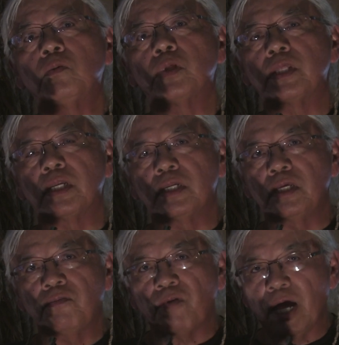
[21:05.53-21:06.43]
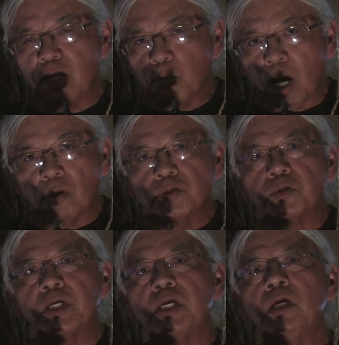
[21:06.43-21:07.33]
within a defined
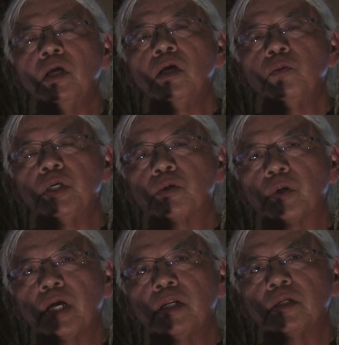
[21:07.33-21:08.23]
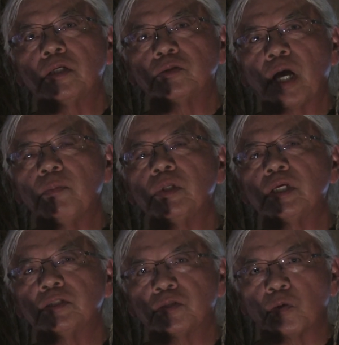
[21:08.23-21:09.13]
boundary, we created the Tribal
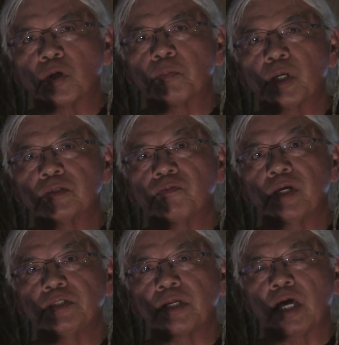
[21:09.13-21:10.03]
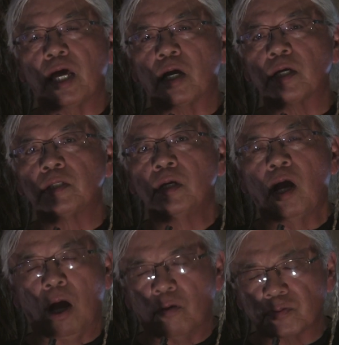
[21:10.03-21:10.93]
Historic Preservation Act
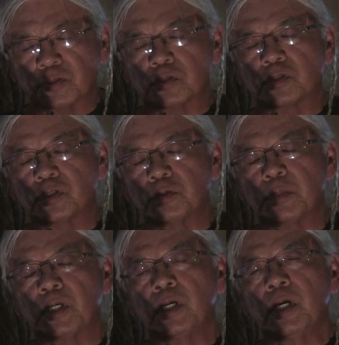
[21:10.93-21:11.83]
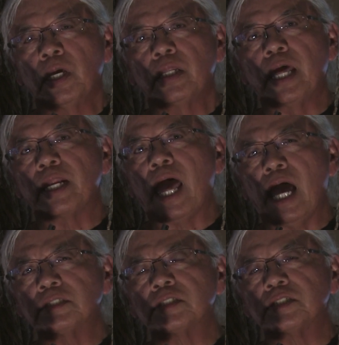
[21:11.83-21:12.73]
officer, that
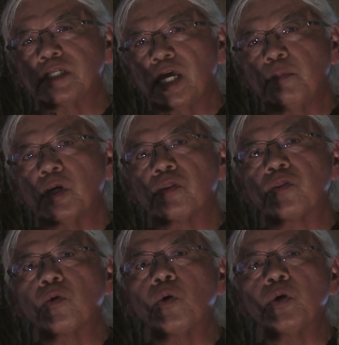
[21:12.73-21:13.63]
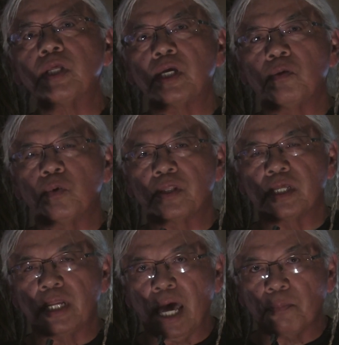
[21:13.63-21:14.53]
has the same authority
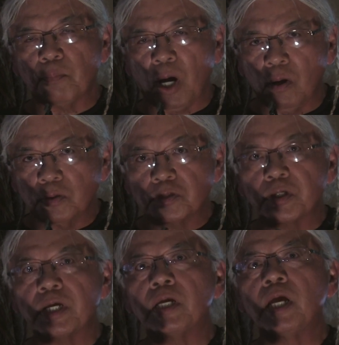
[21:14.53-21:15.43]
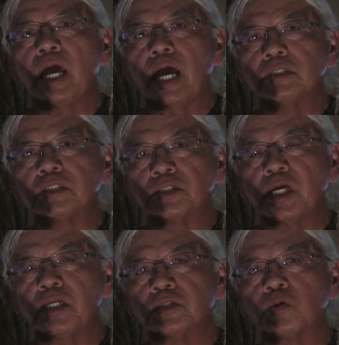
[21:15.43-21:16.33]
within that boundary as the
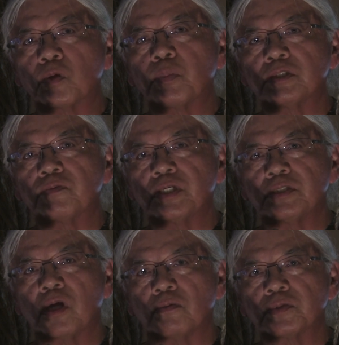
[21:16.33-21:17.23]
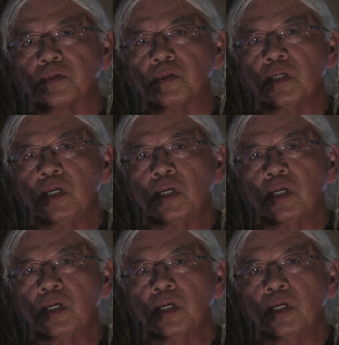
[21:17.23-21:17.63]
State Historic Preservation Officer.